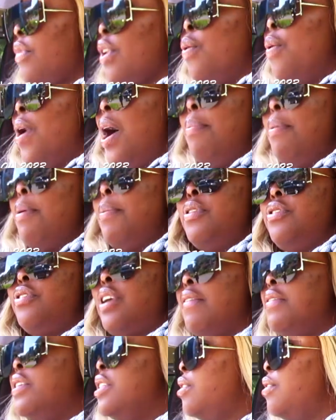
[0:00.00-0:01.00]
why are people
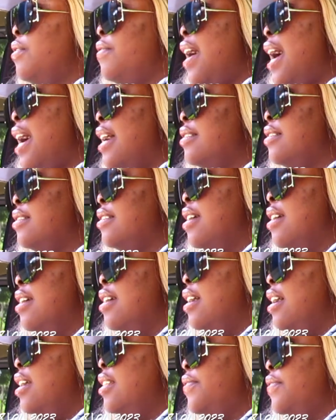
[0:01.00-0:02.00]
driving so fast?
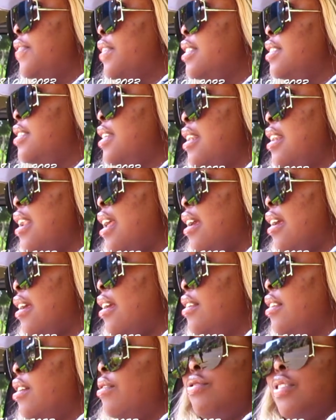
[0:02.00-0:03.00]
It's a freaking Sunday.
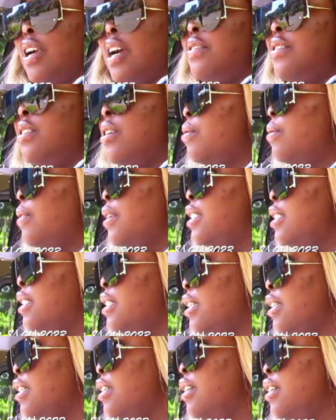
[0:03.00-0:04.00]
Don't drive so
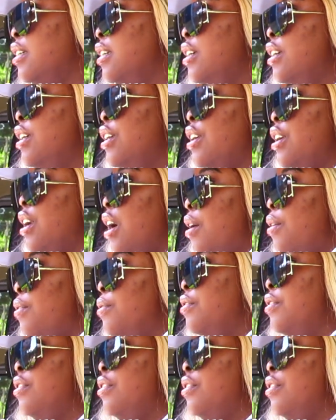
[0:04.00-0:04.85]
quickly. Go.